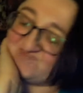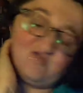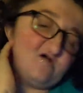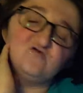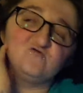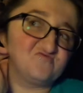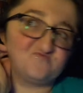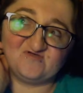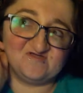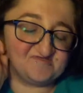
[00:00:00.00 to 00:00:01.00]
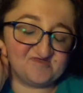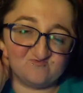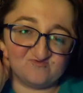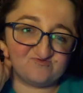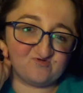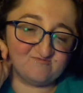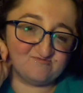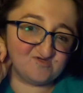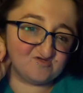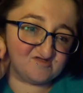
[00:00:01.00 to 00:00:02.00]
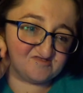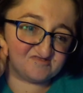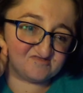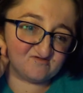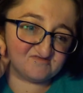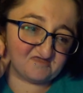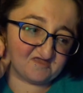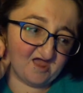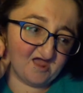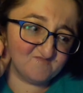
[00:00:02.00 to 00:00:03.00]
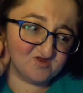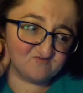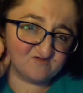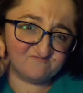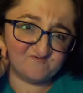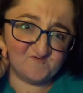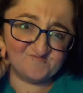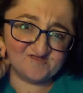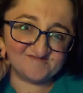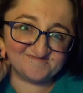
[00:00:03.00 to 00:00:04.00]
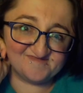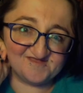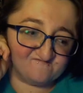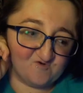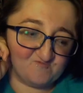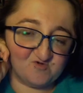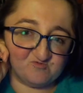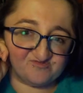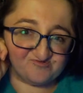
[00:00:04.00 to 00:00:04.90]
all over the place and it was driving me crazy. So I was like, I'm gonna refilm this and film it with